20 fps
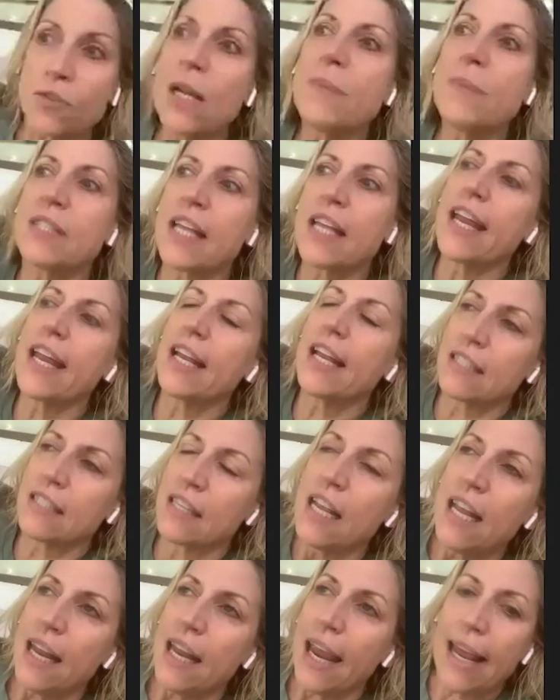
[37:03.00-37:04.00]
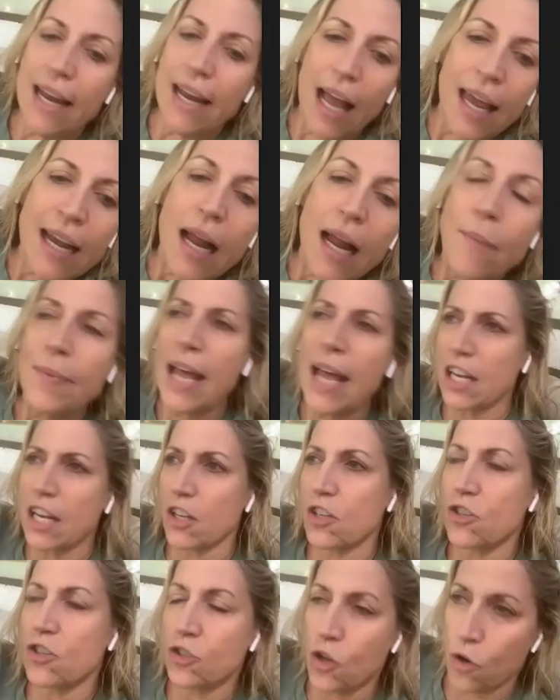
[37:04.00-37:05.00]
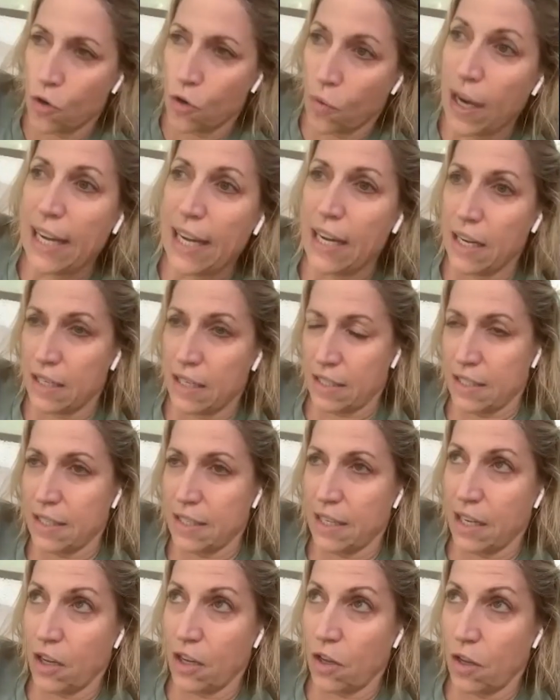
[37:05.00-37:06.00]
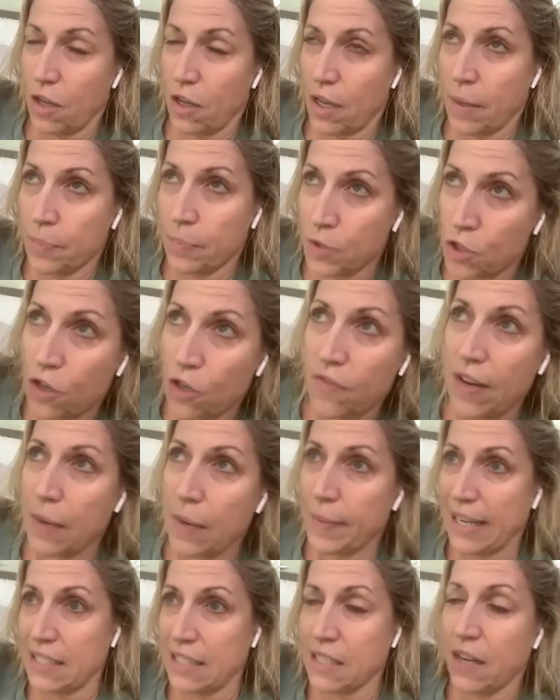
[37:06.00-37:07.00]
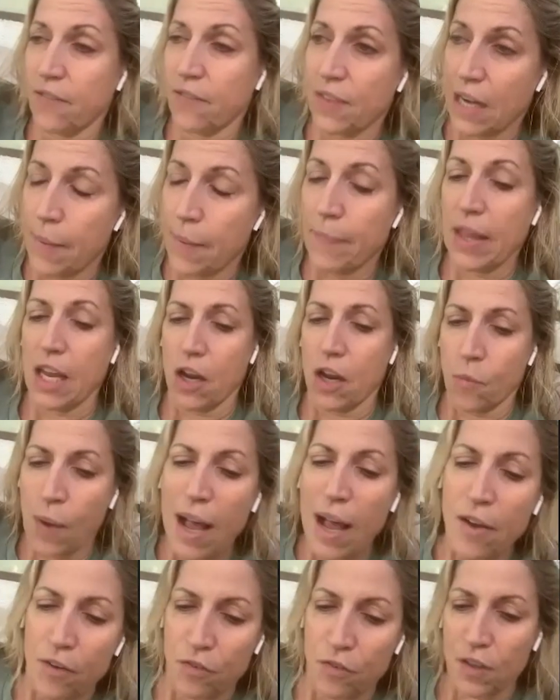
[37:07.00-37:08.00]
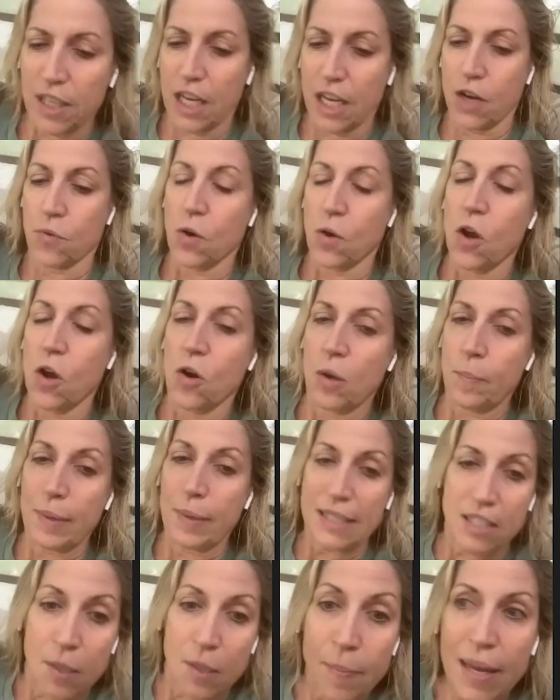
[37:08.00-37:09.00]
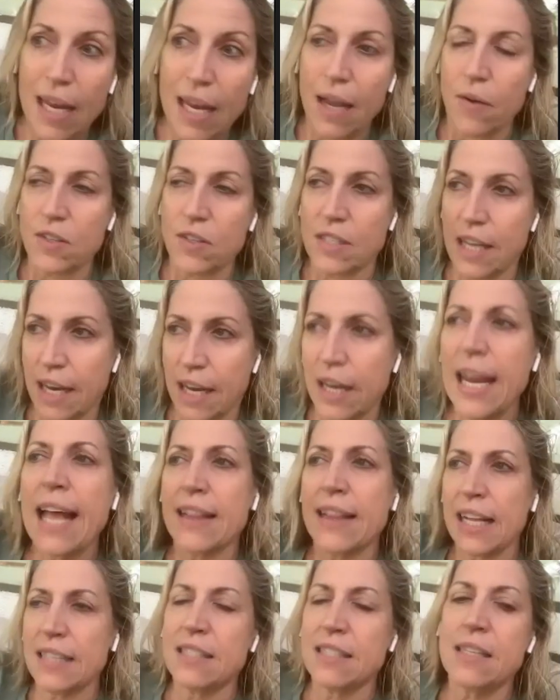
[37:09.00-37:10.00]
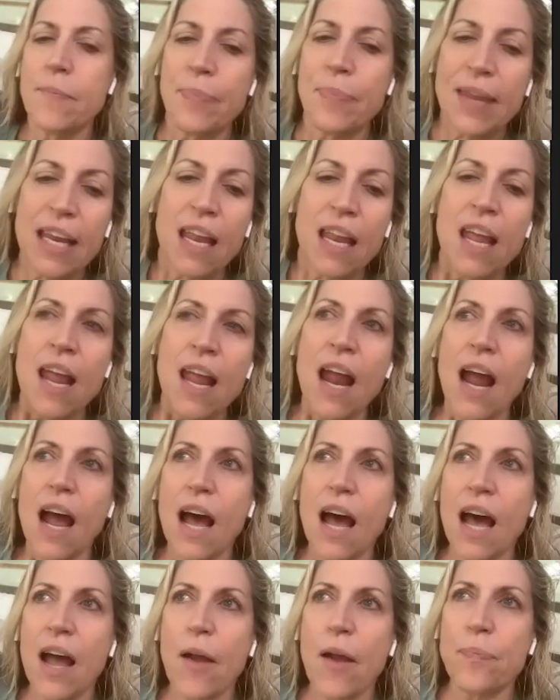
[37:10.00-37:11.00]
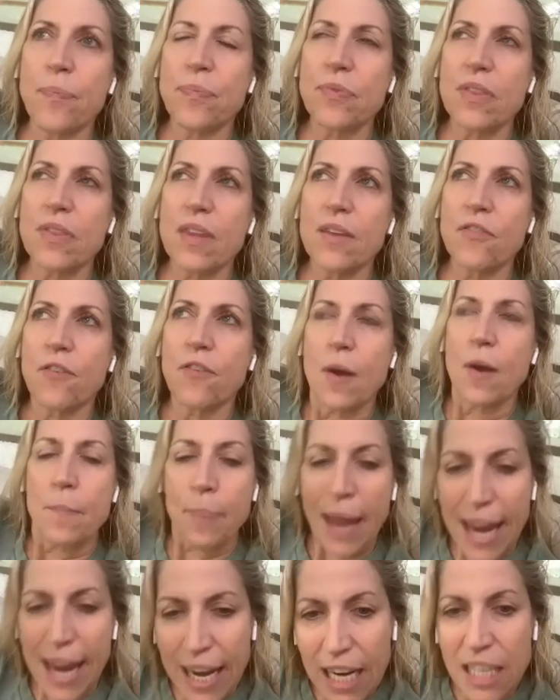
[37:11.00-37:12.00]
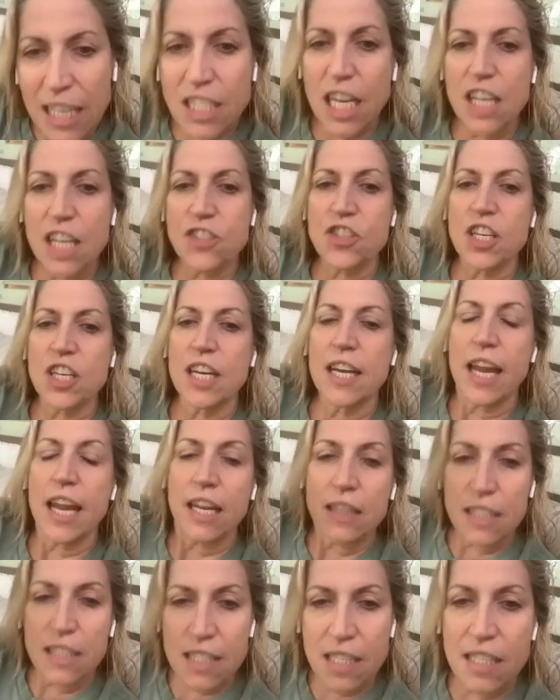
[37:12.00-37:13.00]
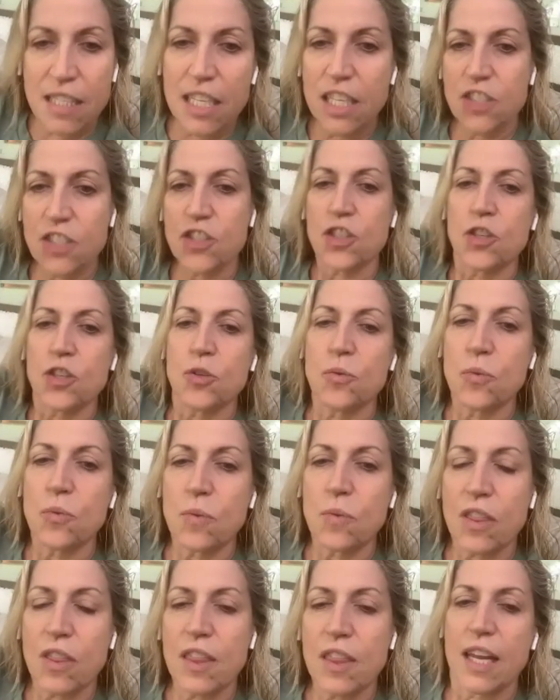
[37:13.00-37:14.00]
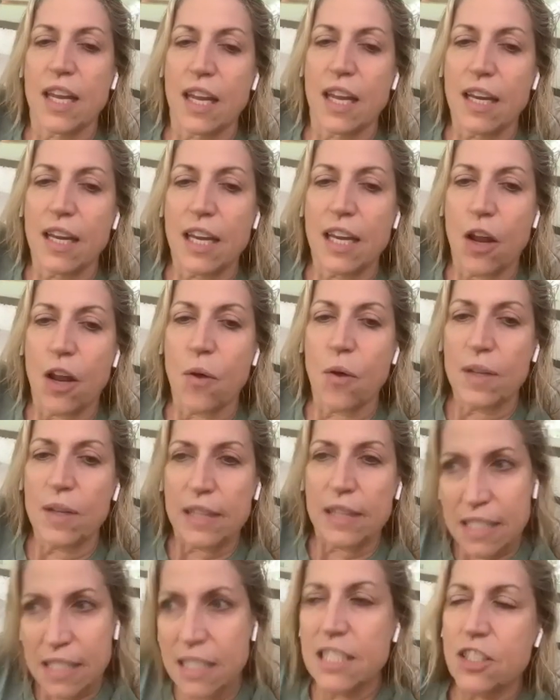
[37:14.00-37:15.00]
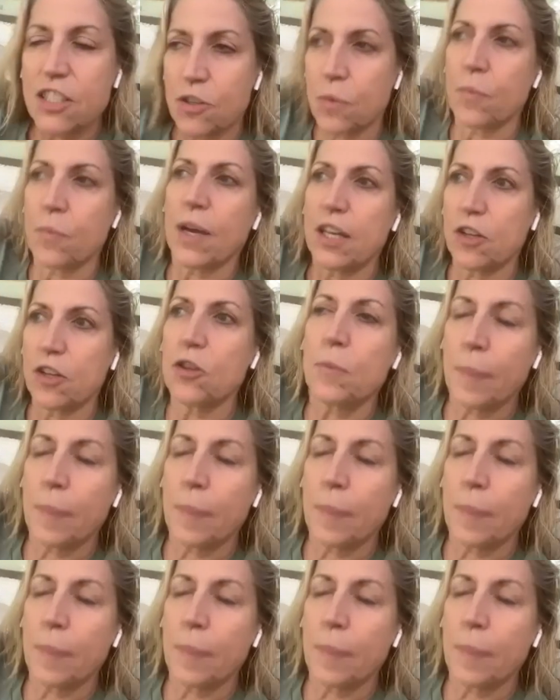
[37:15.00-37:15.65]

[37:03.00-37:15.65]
I'm saying is, and I'm not so great at observing myself, but I'm like, wow, I've really grown. But to me, I was like, yeah, that's something from paying attention and listening to what other